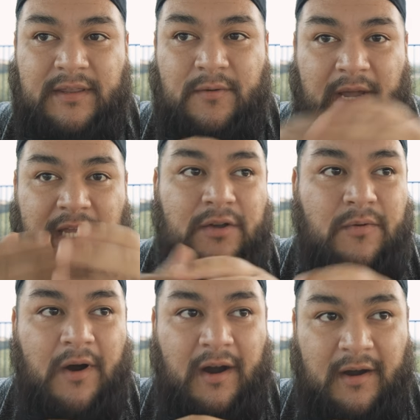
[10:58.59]
the way
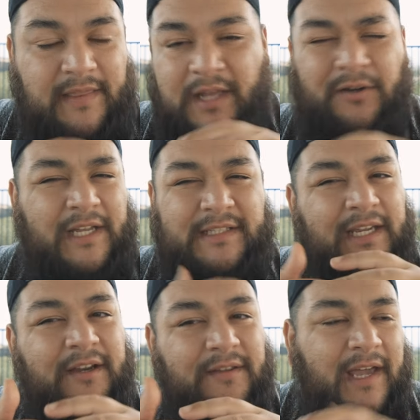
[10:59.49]
you are. And they don't like
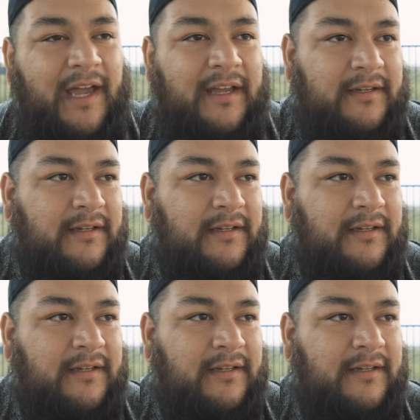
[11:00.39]
to hear that.